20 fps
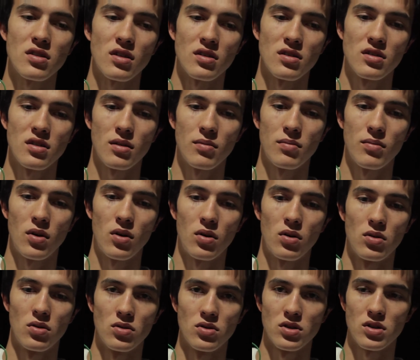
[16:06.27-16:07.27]
on some
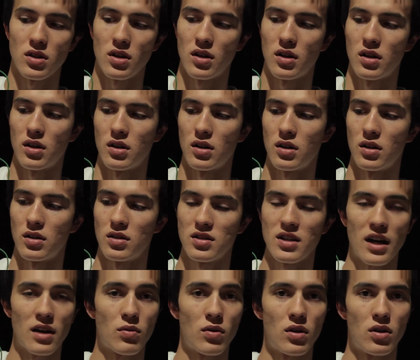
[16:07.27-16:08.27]
holes, on
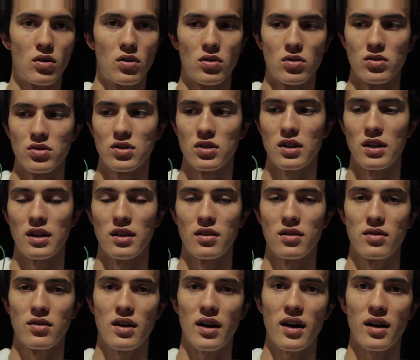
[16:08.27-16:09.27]
sidewall holes,
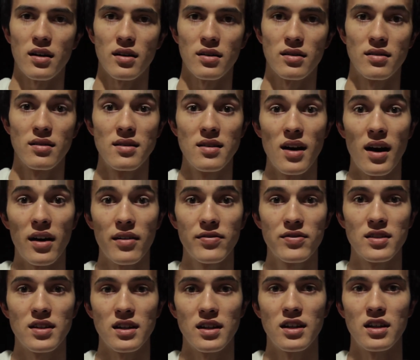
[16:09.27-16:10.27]
it's kind of tough
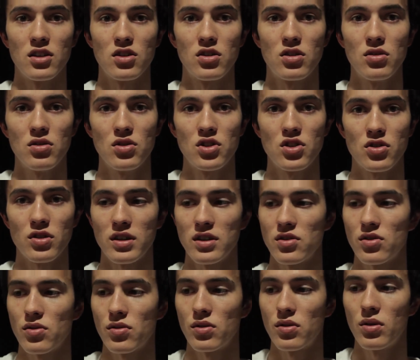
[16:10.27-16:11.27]
to get two strings
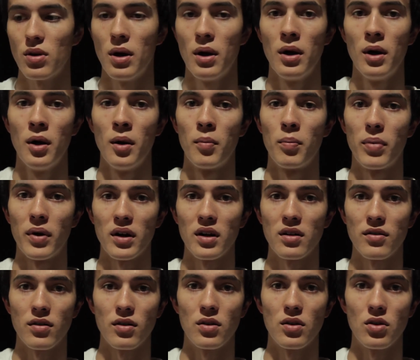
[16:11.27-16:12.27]
through,
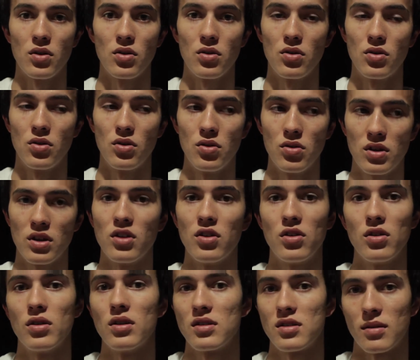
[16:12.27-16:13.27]
but you can
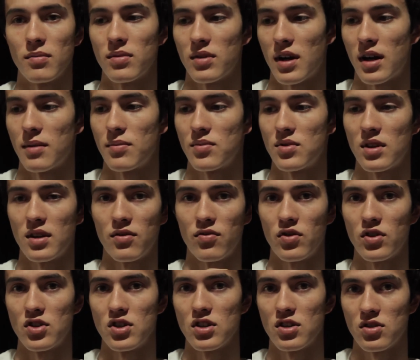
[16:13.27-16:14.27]
do it sometimes if you
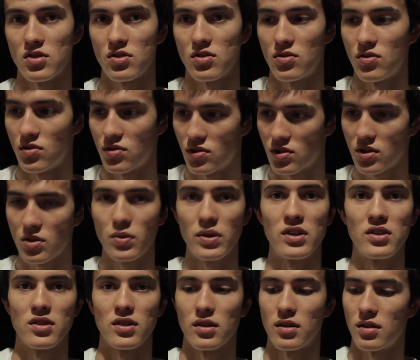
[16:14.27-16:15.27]
just
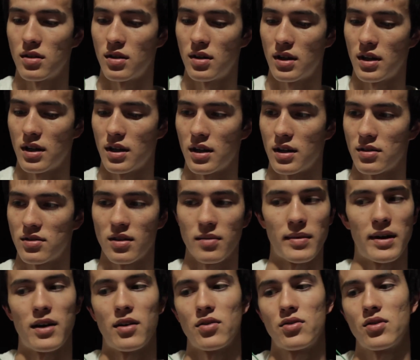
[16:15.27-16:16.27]
squeeze it
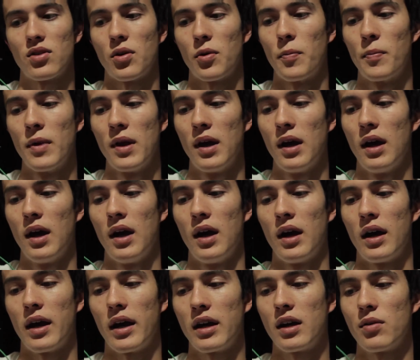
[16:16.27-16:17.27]
somehow. So
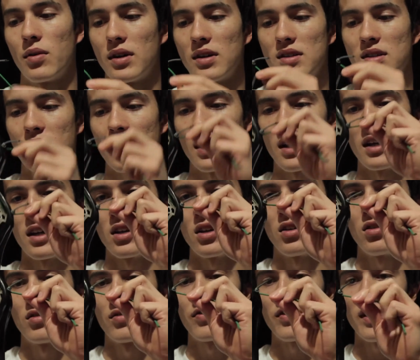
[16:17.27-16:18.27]
anyways,
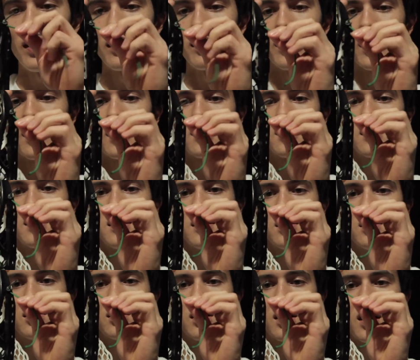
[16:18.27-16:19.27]
you'll find that it's
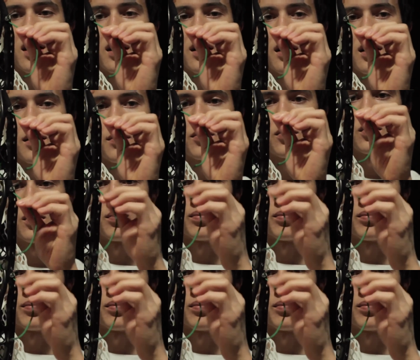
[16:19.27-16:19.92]
easier to kind of come through the